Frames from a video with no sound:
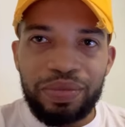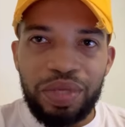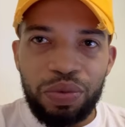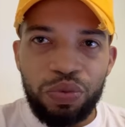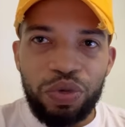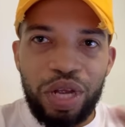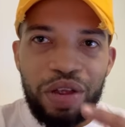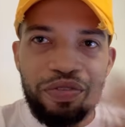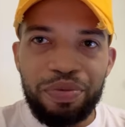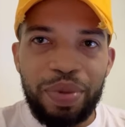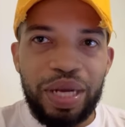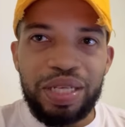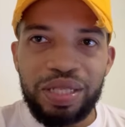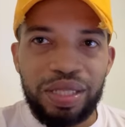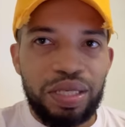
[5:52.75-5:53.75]
where
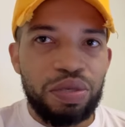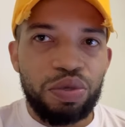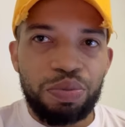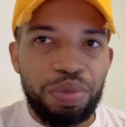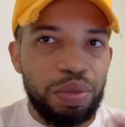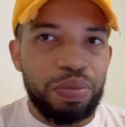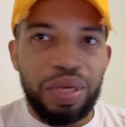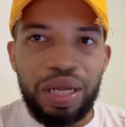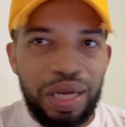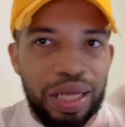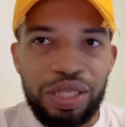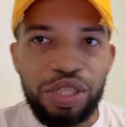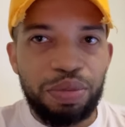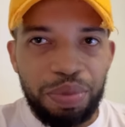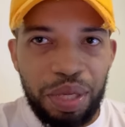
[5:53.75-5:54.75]
everybody's seeing you, people that
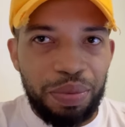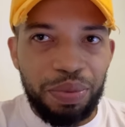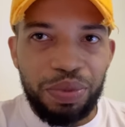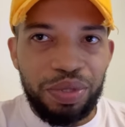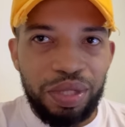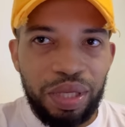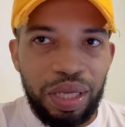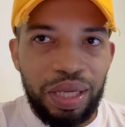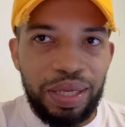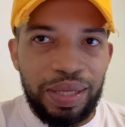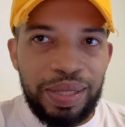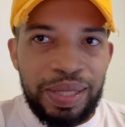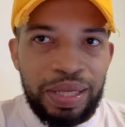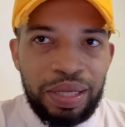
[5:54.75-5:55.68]
ain't your peoples, like,